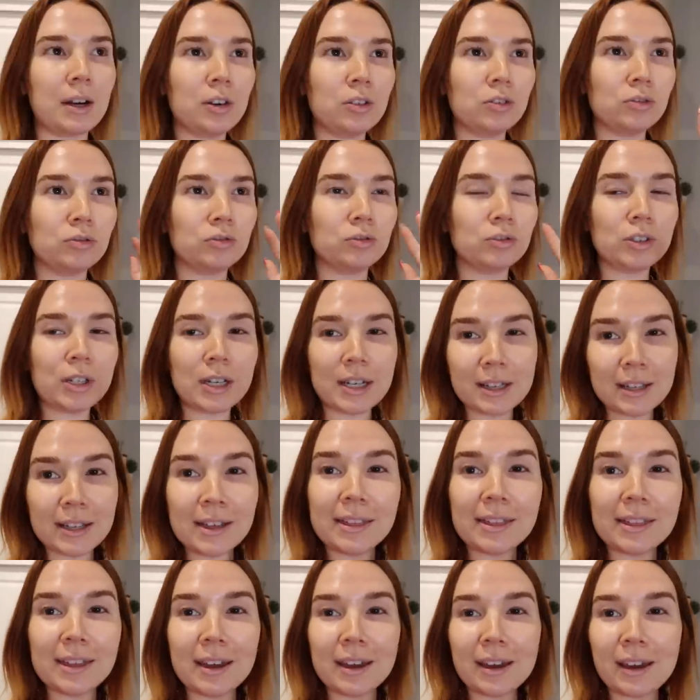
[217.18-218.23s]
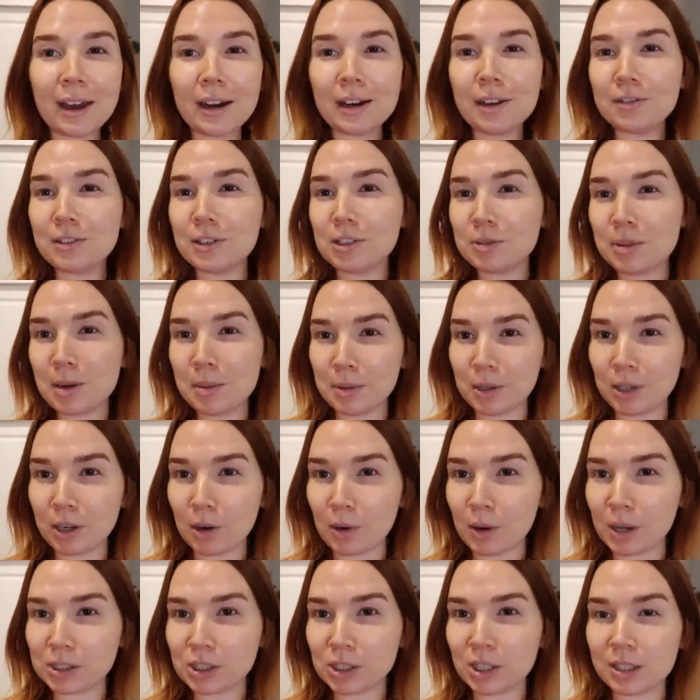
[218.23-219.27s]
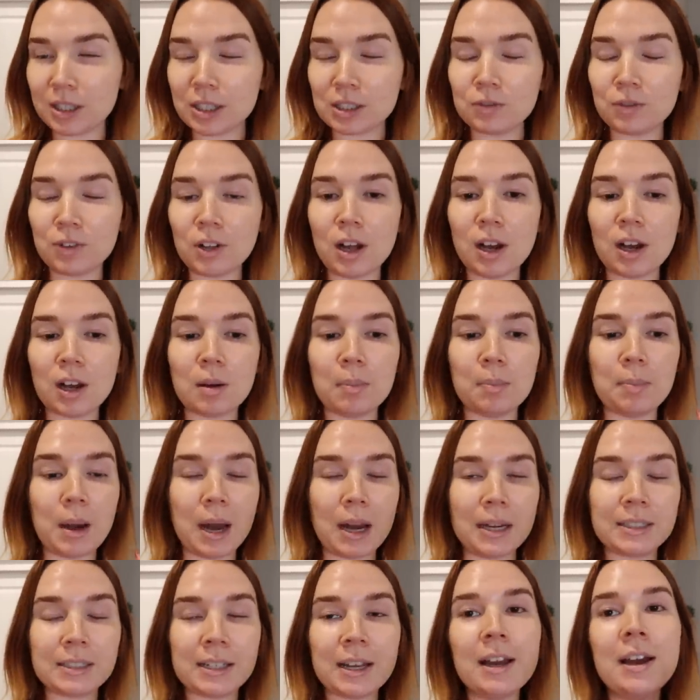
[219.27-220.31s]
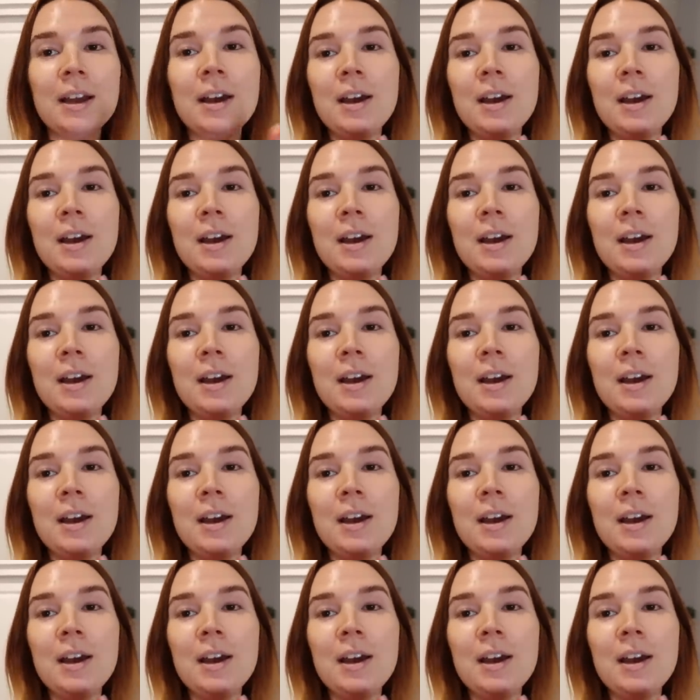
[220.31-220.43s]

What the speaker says: don't really think any of these people are watching this vlog, but